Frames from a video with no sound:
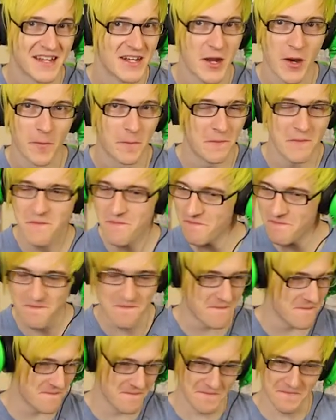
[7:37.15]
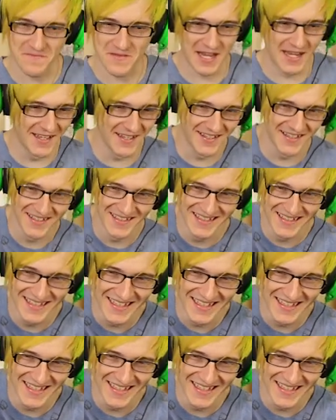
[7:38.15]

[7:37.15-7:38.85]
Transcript: Nope. Mm -mm.